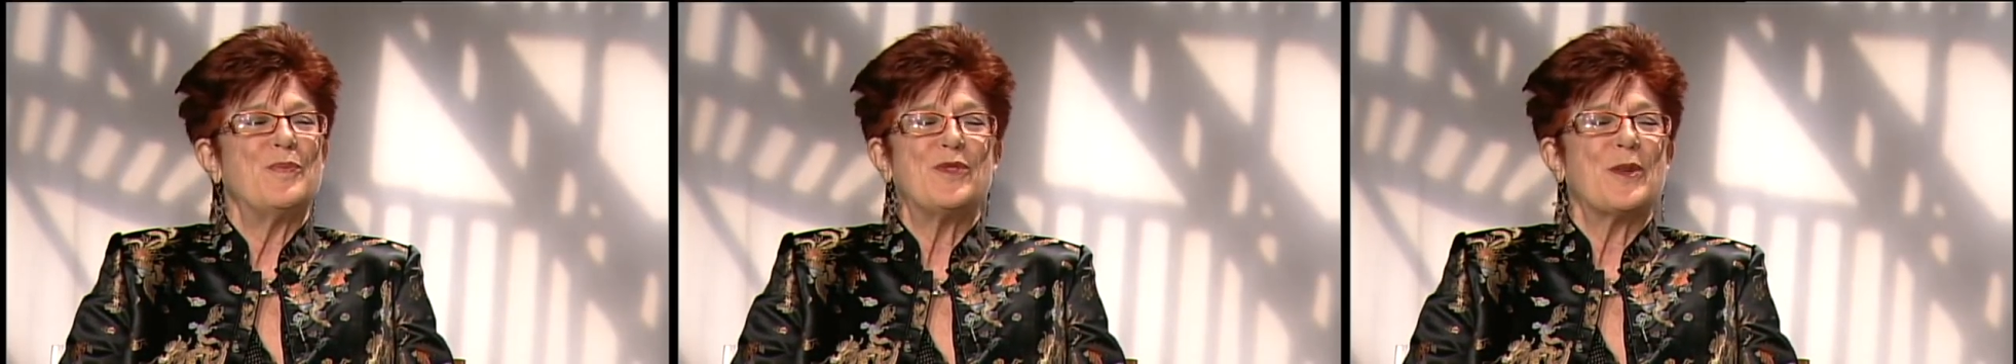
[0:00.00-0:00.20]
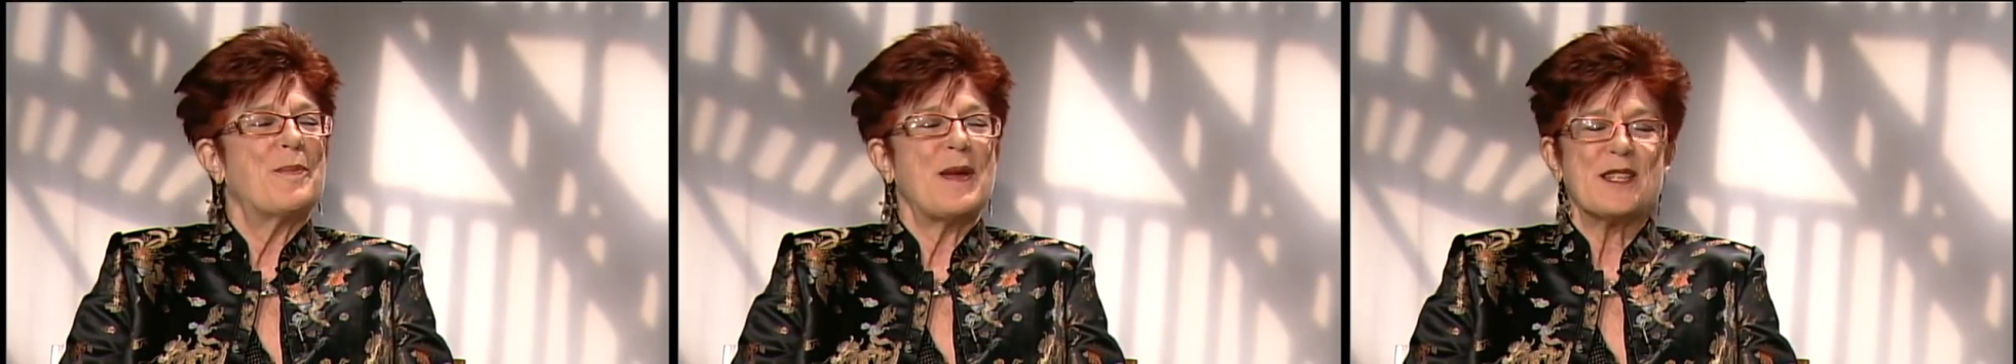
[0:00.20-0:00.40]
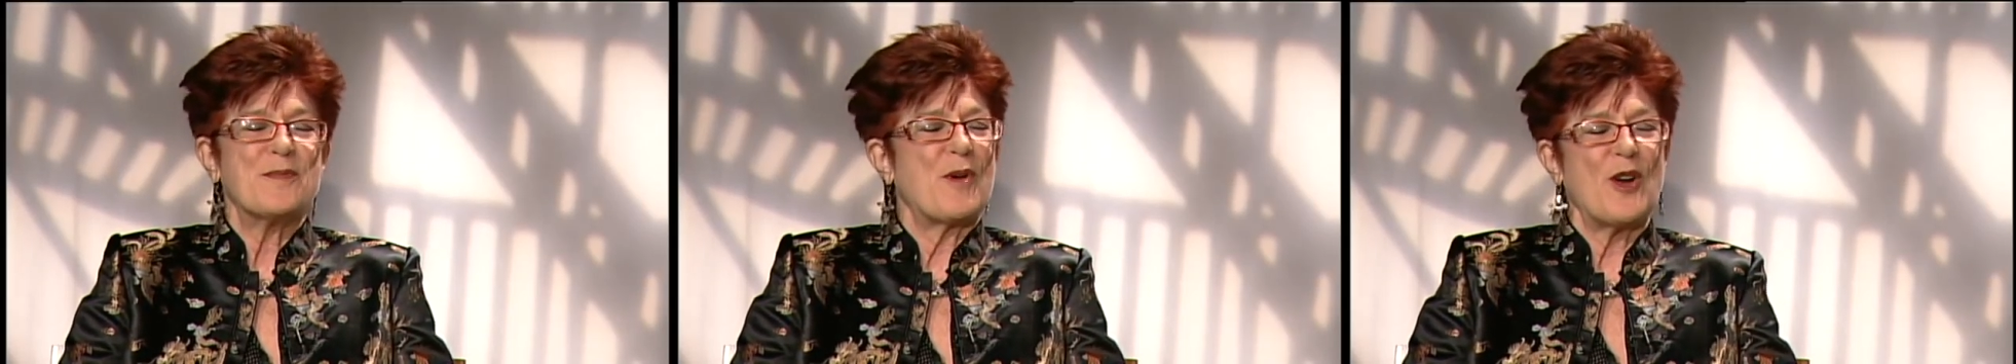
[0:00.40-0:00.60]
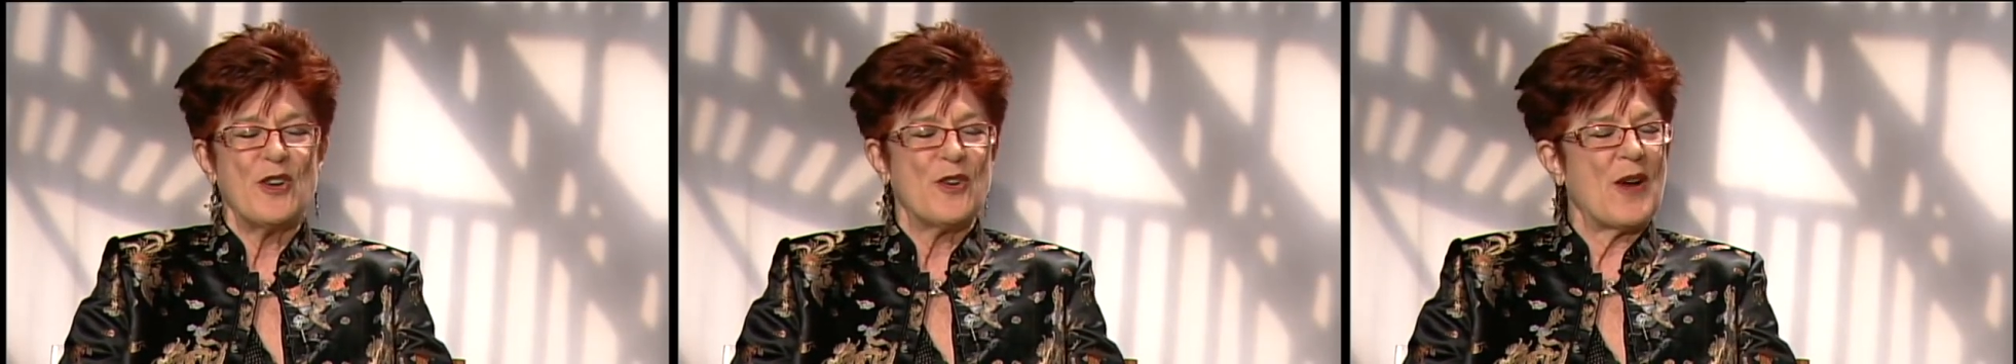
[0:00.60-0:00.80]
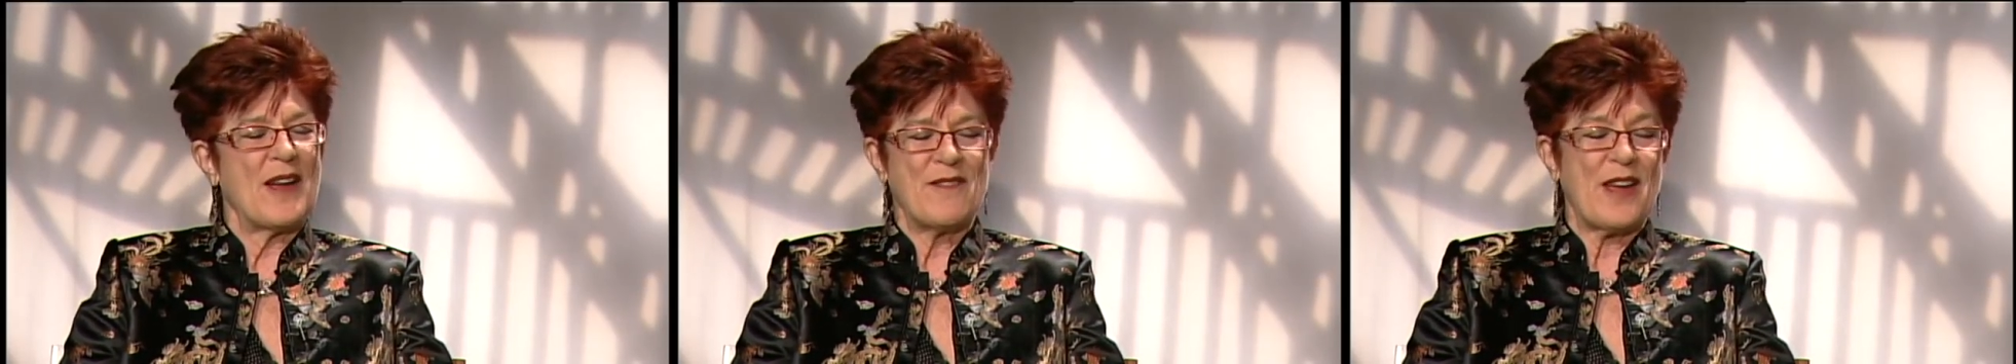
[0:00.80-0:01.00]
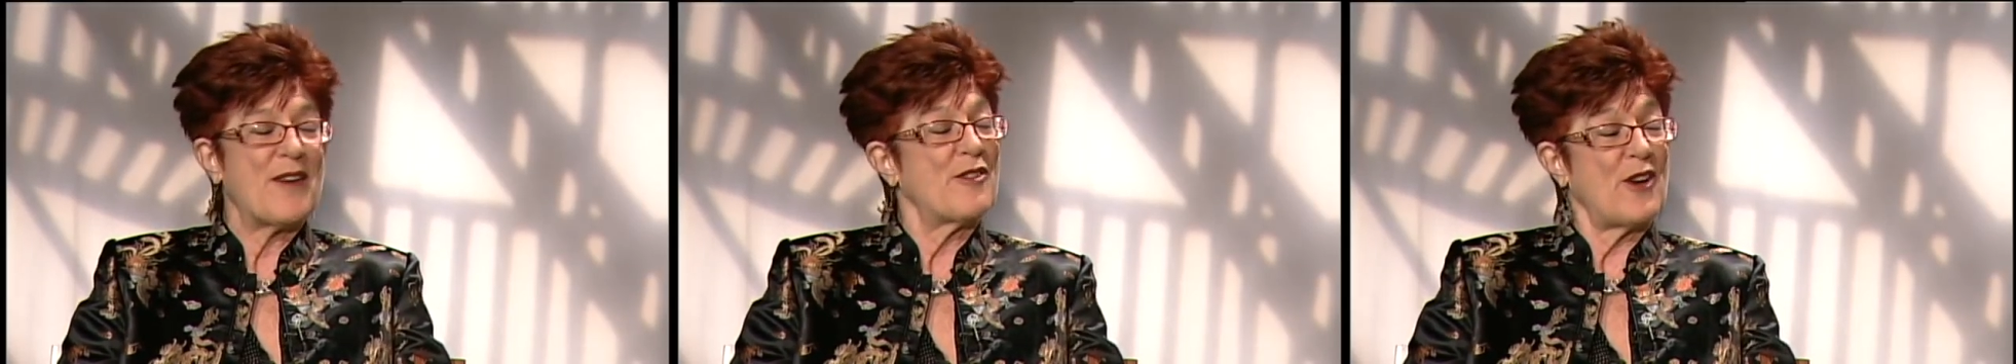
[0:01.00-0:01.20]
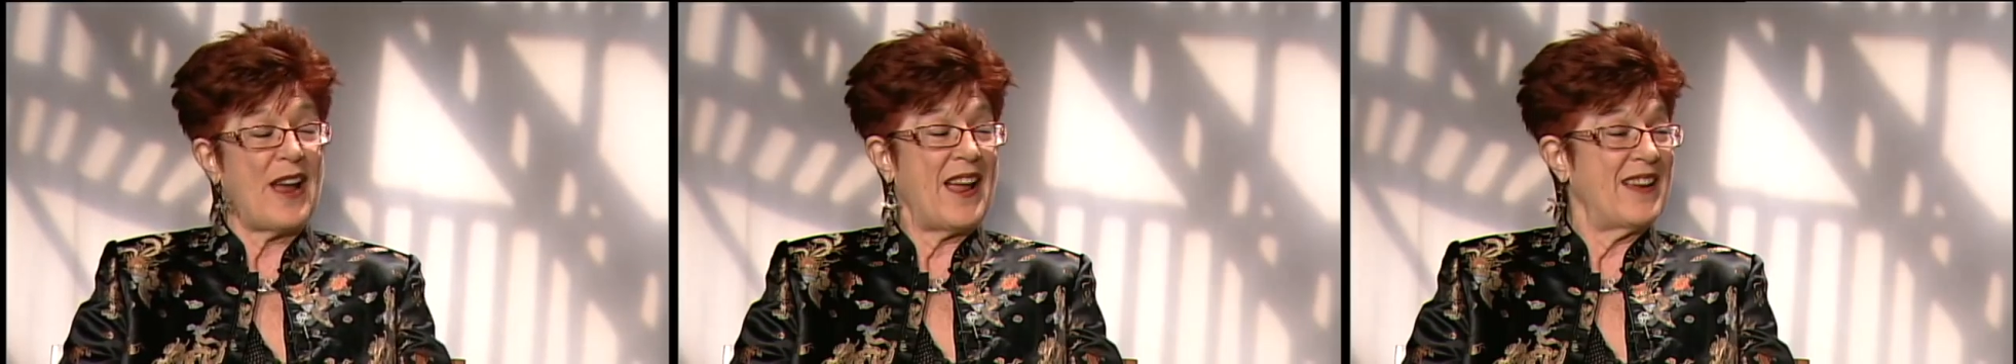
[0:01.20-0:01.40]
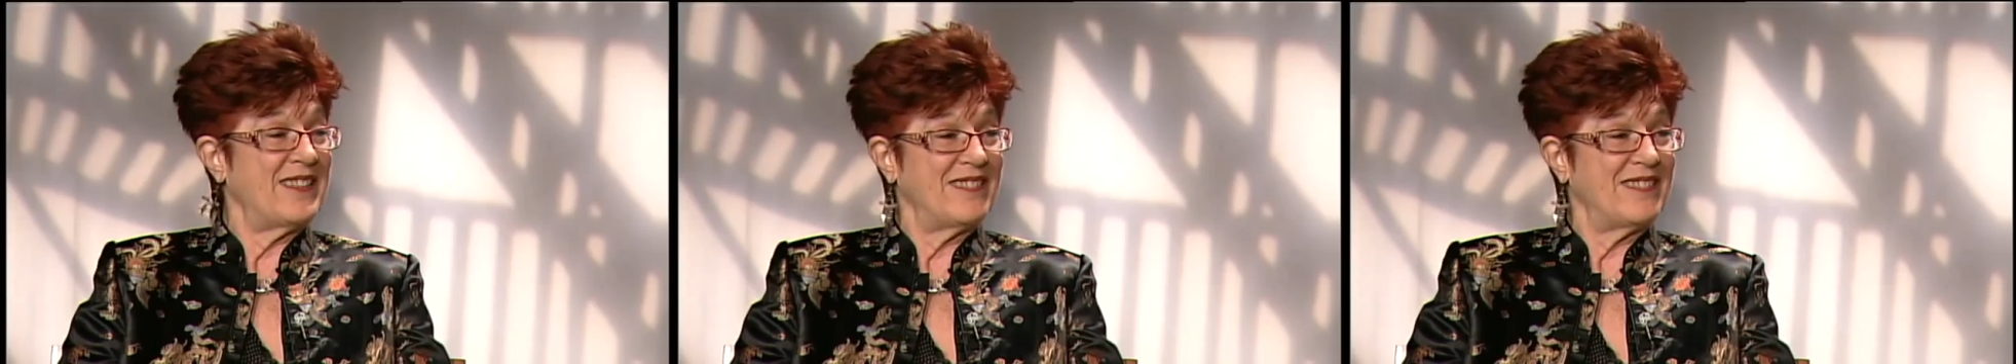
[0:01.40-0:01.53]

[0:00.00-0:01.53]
the best partner I've ever had.